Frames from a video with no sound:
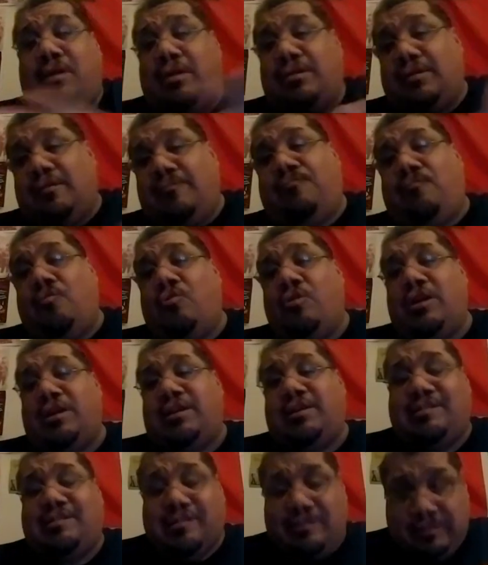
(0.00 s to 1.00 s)
in the
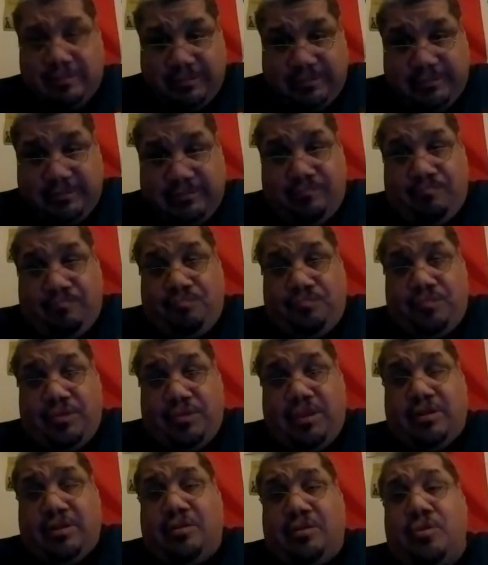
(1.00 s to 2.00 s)
40s.
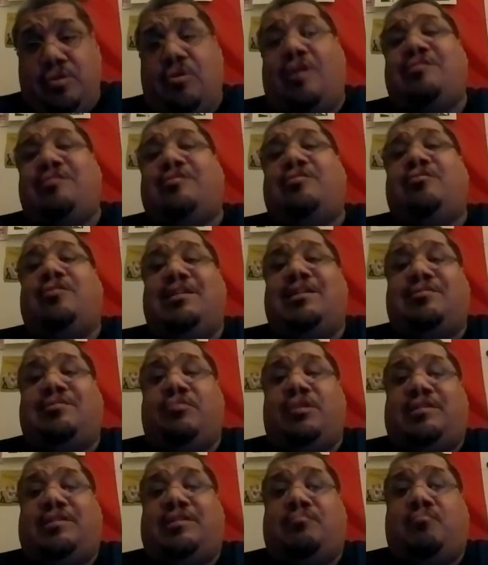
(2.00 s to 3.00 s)
You know, you also had
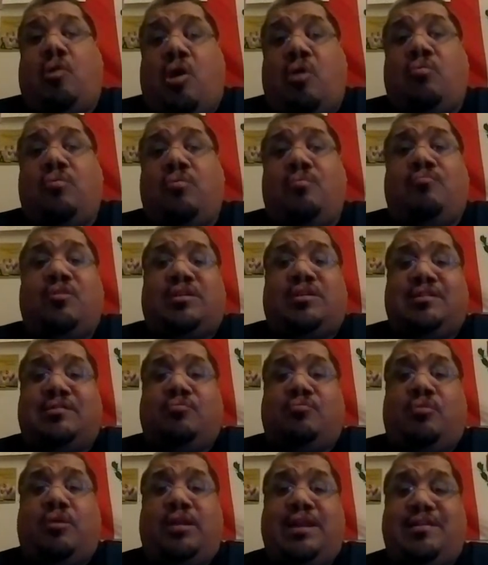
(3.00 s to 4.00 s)
Sweet's Ballroom, which is
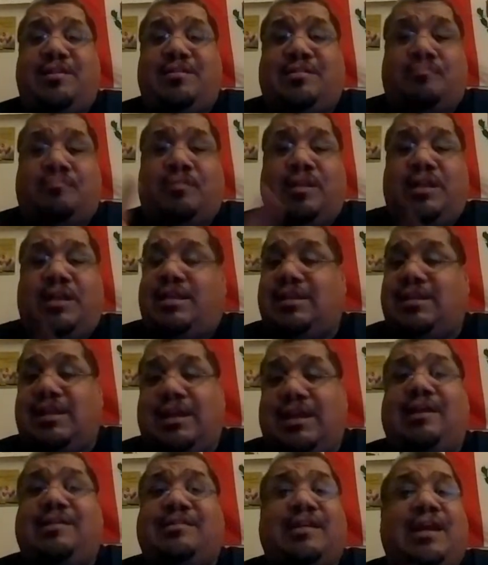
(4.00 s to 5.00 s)
where they used to play
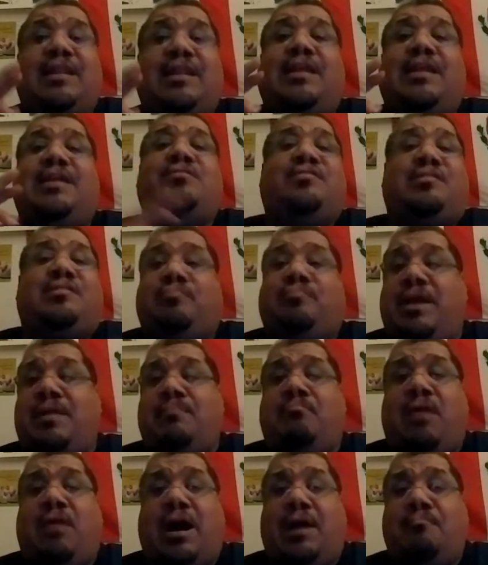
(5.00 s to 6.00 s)
jazz, and they used to play
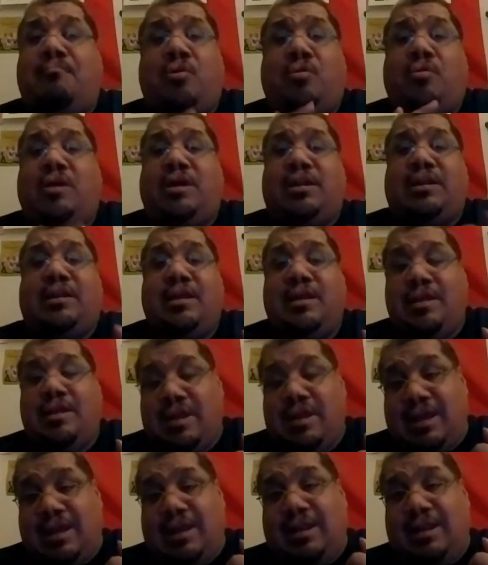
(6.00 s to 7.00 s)
mambo and
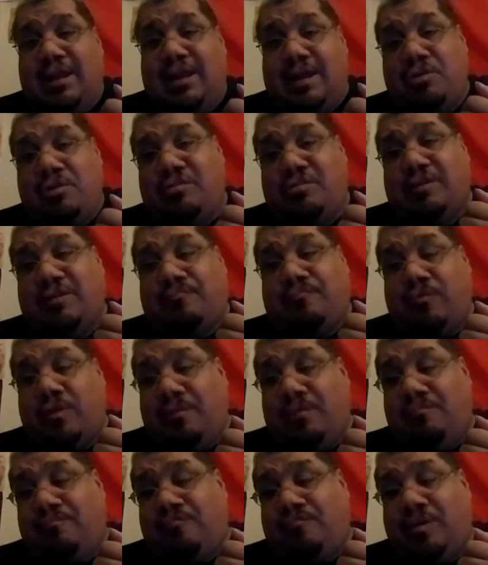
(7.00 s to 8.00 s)
music
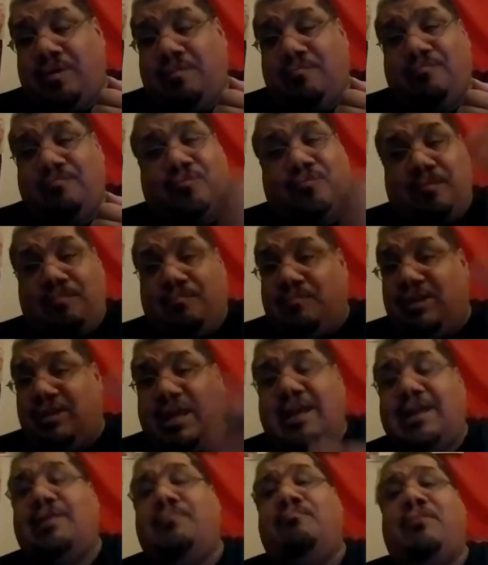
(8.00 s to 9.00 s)
from
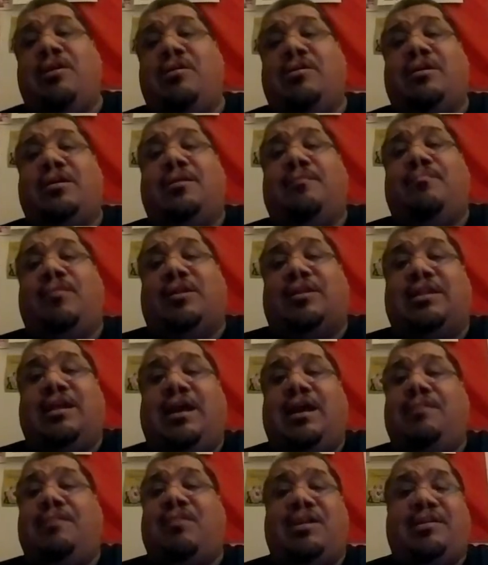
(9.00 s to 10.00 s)
Latin America of the
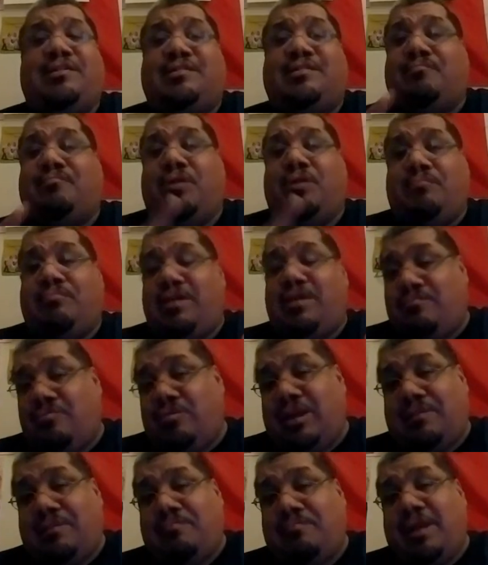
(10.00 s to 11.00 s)
time. They used to bring people
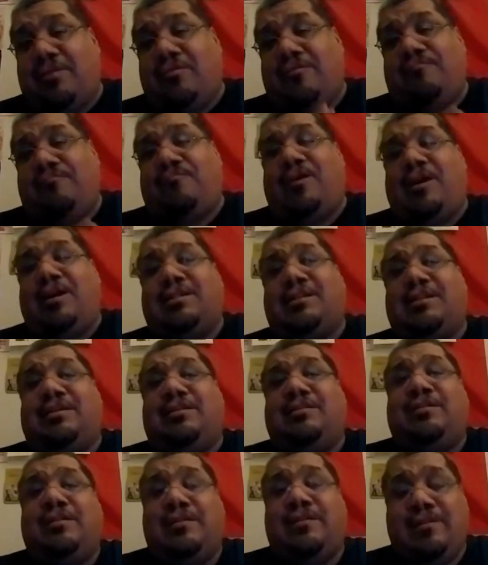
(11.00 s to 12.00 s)
like Pedro
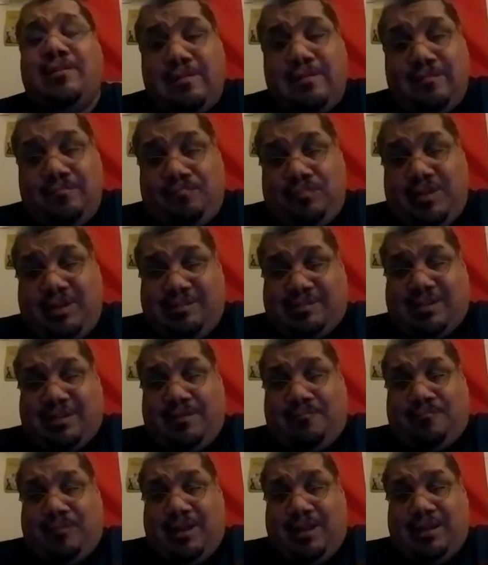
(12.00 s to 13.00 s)
Infante and
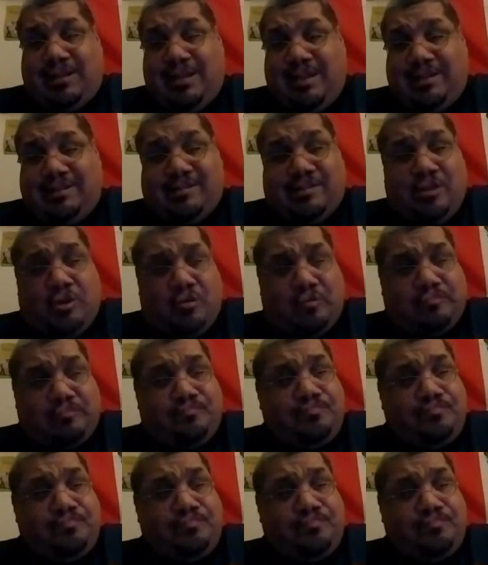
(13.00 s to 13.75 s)
stuff like that. So,